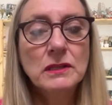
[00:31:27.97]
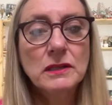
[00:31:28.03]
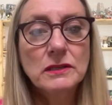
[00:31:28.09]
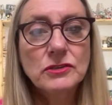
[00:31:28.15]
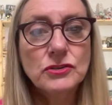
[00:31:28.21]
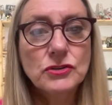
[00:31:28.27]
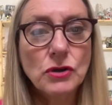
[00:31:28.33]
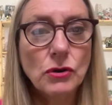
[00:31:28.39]

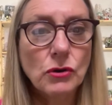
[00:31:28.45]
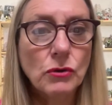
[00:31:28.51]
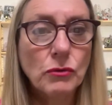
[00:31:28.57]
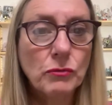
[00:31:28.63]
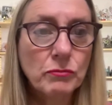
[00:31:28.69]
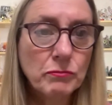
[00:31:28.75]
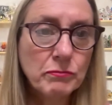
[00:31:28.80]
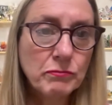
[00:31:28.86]

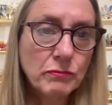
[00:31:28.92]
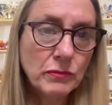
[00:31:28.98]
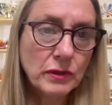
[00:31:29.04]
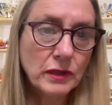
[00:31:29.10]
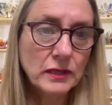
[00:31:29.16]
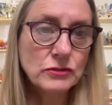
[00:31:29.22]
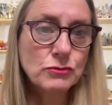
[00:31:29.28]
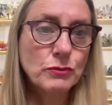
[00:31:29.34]
So
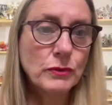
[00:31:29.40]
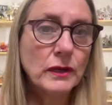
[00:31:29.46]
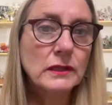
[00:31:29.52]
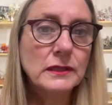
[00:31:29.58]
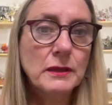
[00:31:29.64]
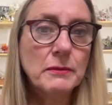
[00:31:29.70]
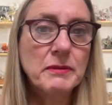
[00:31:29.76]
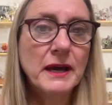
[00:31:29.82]
it's
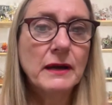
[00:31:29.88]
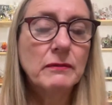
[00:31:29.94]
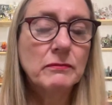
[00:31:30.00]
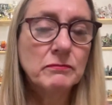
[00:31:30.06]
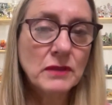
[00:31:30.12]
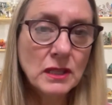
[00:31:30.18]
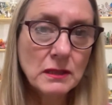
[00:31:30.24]
really about